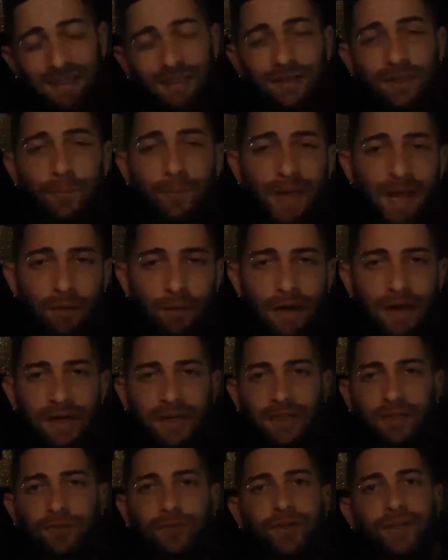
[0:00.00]
the pay rate
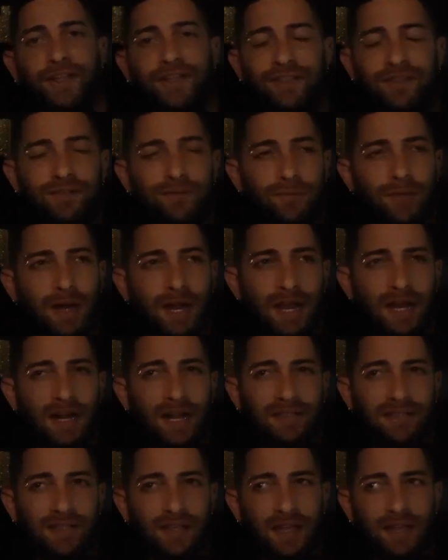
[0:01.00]
increase, right?
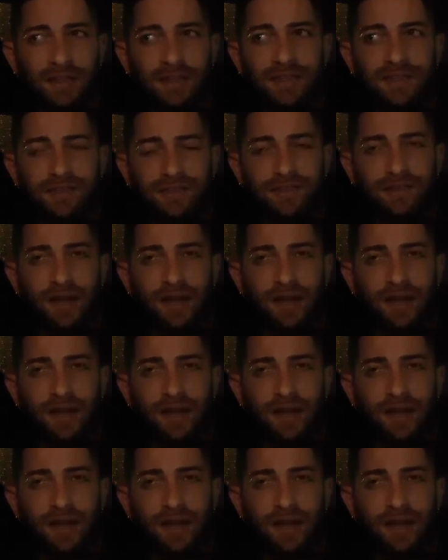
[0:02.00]
I say at least a